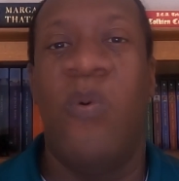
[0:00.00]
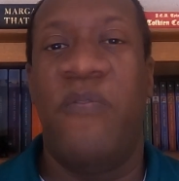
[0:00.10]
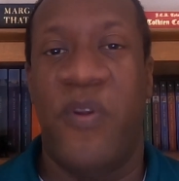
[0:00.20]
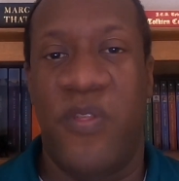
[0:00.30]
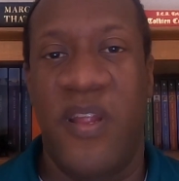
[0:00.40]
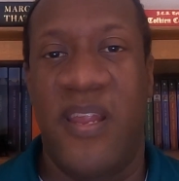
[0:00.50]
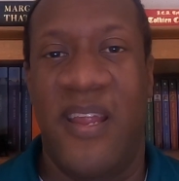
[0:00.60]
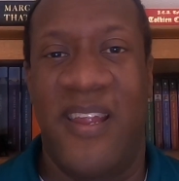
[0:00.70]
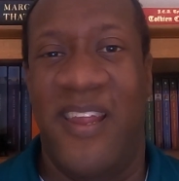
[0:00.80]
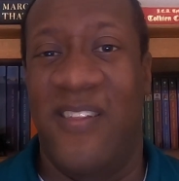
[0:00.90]
Well, if you're
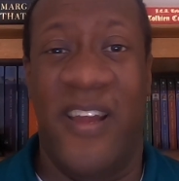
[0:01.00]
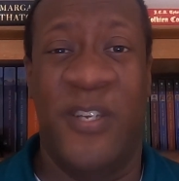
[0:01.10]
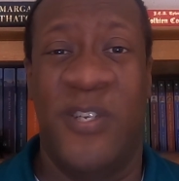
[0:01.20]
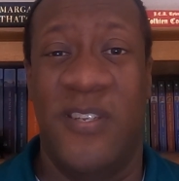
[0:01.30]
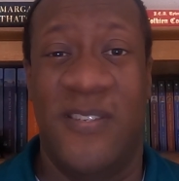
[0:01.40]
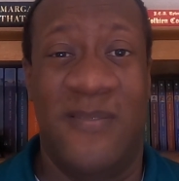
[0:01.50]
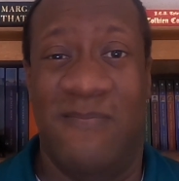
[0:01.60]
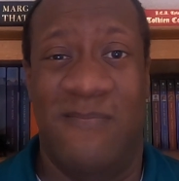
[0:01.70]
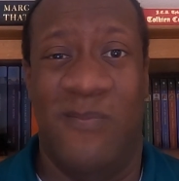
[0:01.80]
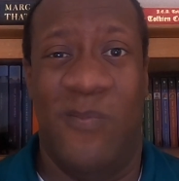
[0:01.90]
thinking
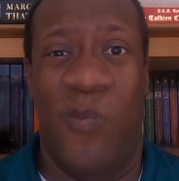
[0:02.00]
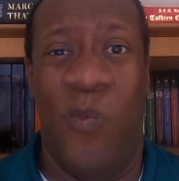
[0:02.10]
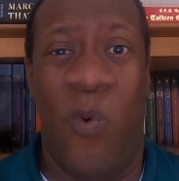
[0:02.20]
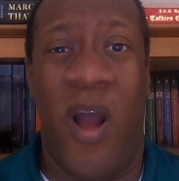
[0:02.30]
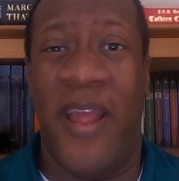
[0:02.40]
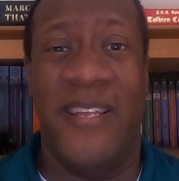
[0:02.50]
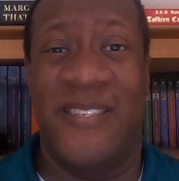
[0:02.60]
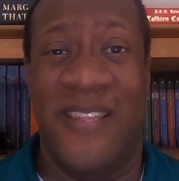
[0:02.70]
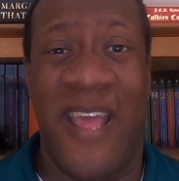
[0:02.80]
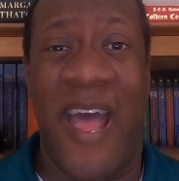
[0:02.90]
elections, why
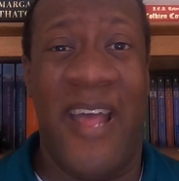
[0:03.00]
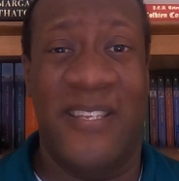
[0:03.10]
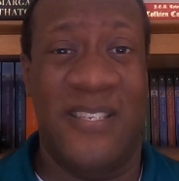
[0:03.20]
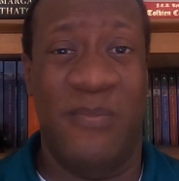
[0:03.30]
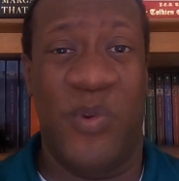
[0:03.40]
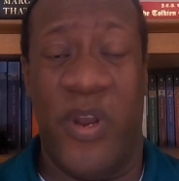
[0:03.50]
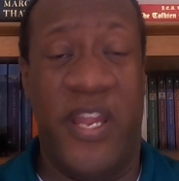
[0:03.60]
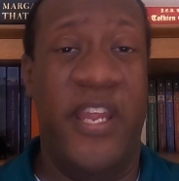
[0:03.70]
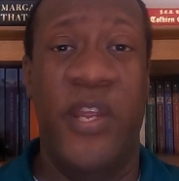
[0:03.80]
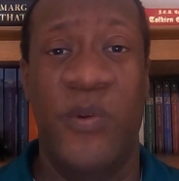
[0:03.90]
is that some sort of
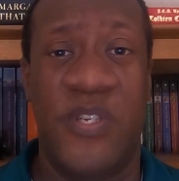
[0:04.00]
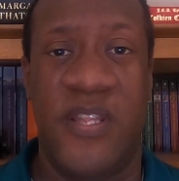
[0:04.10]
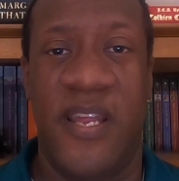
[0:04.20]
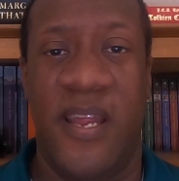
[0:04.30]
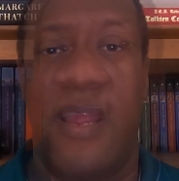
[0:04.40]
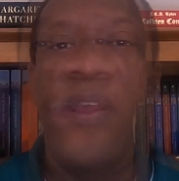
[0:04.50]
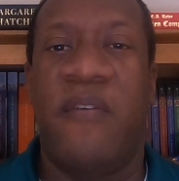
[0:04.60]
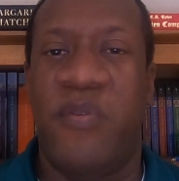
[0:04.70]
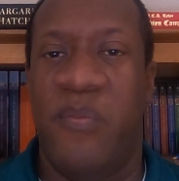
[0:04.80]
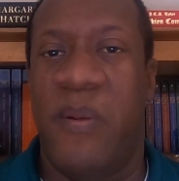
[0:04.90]
huge thing? You
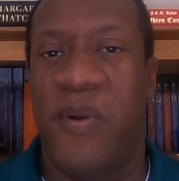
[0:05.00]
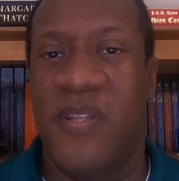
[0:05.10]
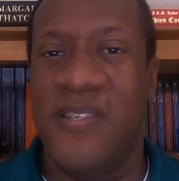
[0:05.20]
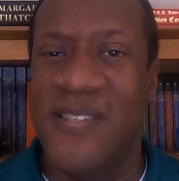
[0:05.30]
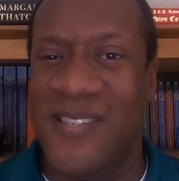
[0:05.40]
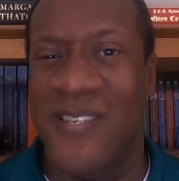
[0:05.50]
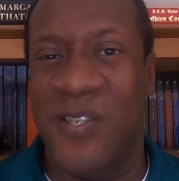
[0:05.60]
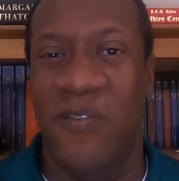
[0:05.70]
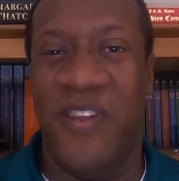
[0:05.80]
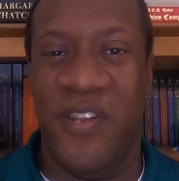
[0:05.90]
have to remember, this is the
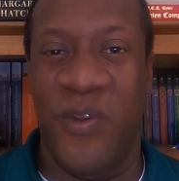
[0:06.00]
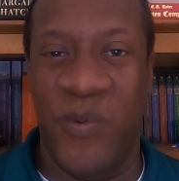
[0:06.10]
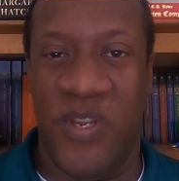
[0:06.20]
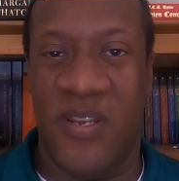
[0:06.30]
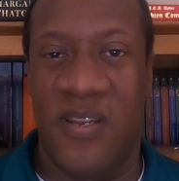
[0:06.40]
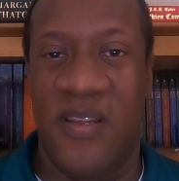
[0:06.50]
Soviet Union.